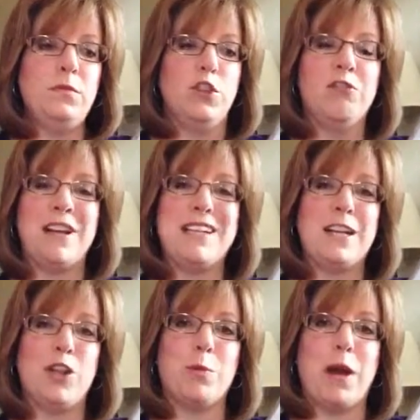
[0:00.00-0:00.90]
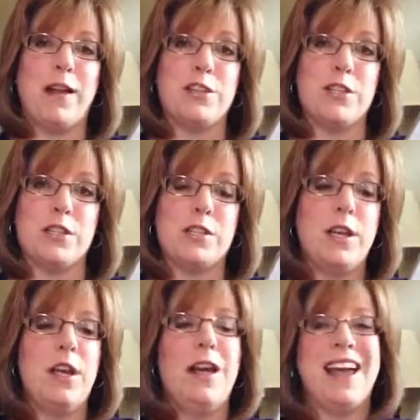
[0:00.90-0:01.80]
you find in other polishes.
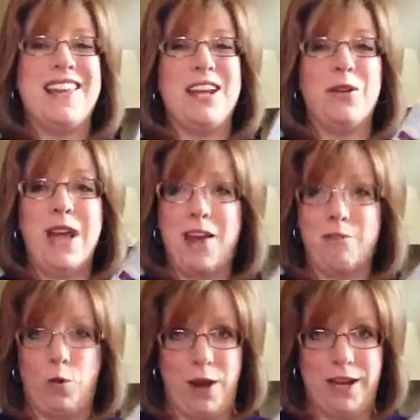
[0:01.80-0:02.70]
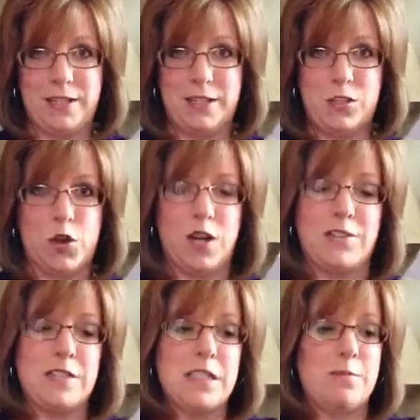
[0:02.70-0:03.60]
And they don't have quite as strong
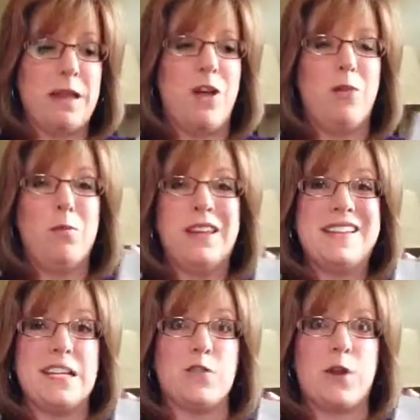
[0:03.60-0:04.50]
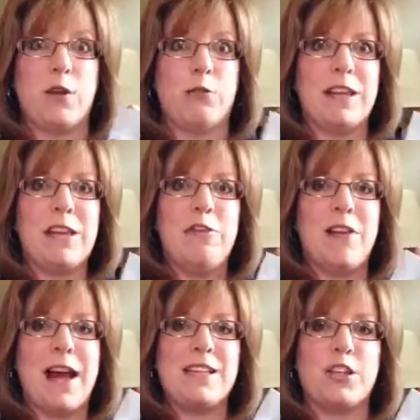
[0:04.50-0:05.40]
of a smell, plus they dry really
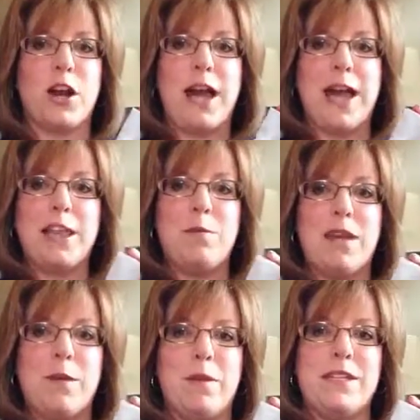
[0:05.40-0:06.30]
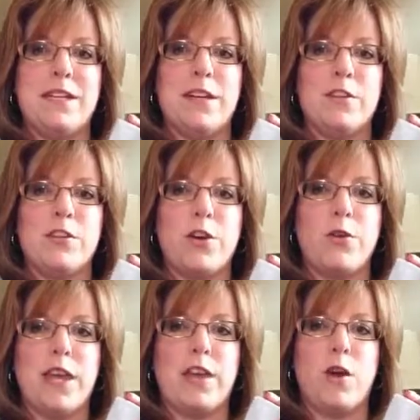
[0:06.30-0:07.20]
fast, are highly pigmented, so
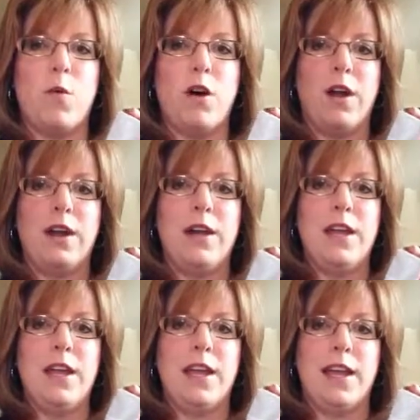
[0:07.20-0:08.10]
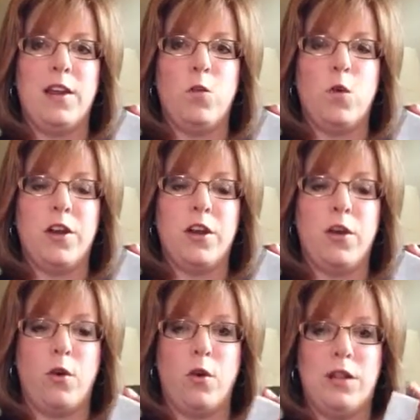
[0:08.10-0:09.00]
they go on in one
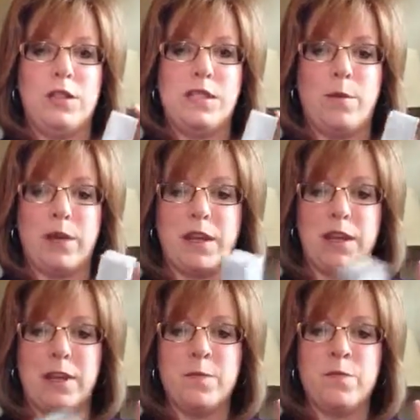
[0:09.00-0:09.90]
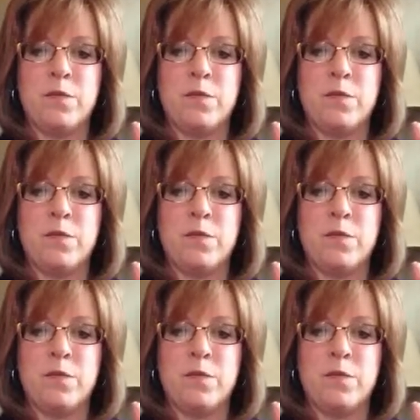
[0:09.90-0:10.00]
coat typically.